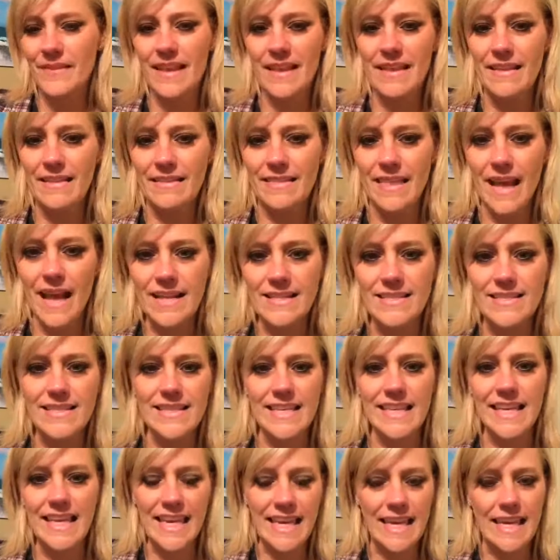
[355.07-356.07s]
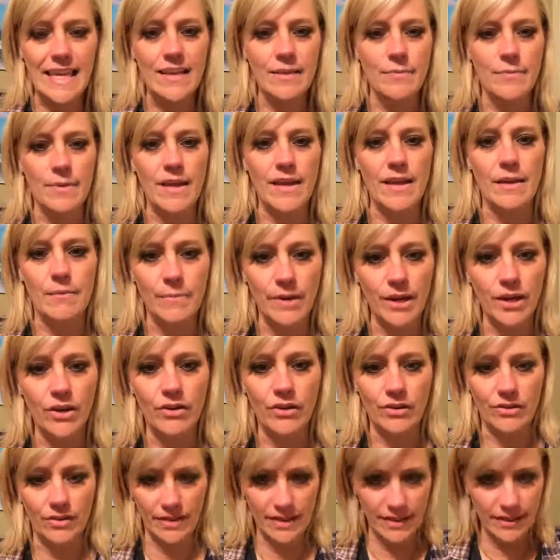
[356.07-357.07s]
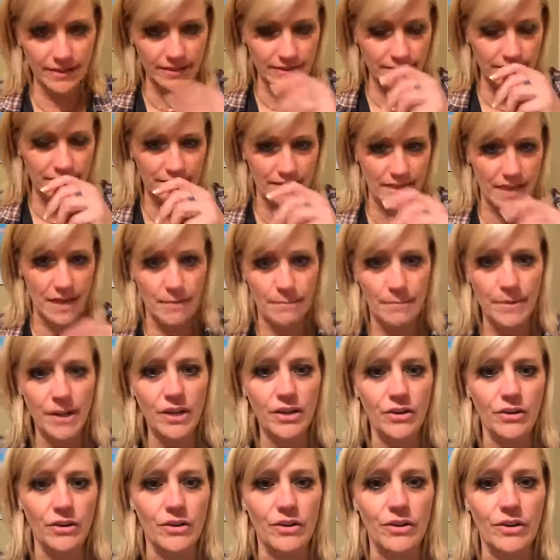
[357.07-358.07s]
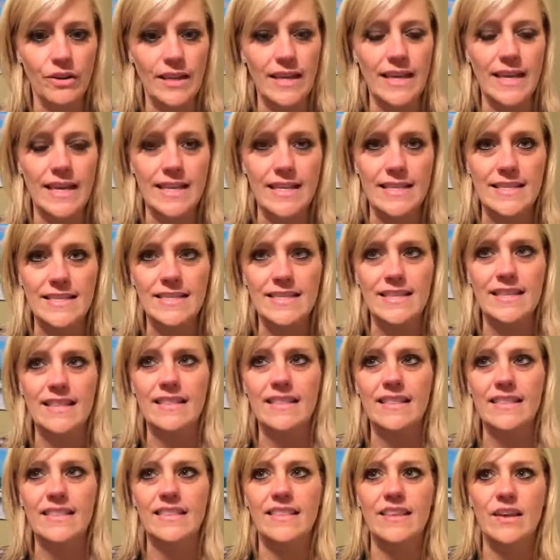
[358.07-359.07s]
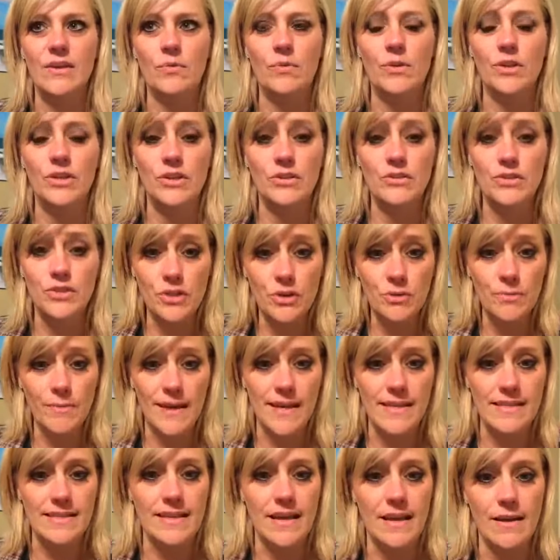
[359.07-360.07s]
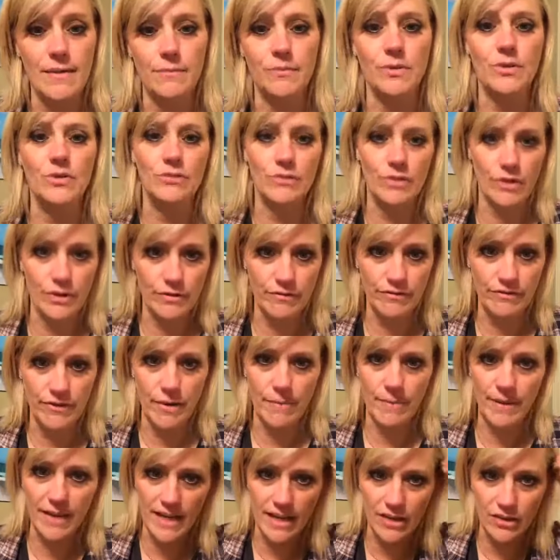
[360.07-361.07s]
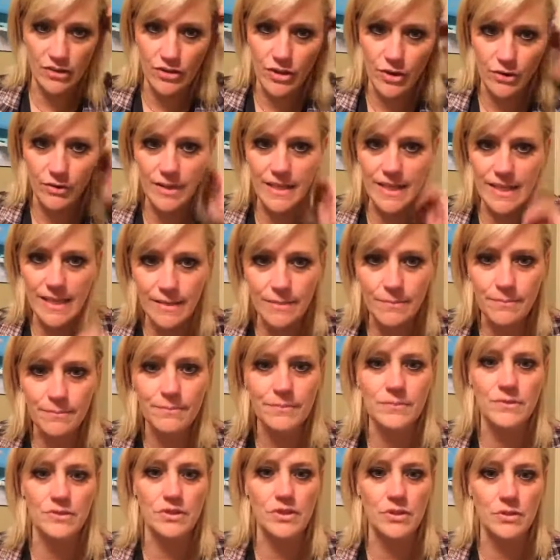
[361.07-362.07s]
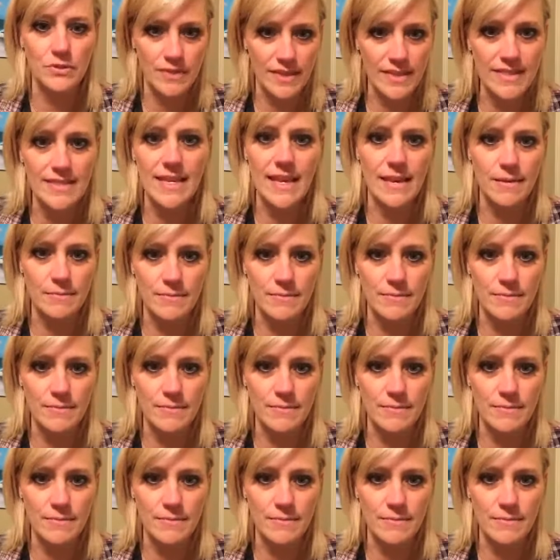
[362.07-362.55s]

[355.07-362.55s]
that's the key to being a big girl, is that when you do mess up, you learn from it, and you don't keep doing the same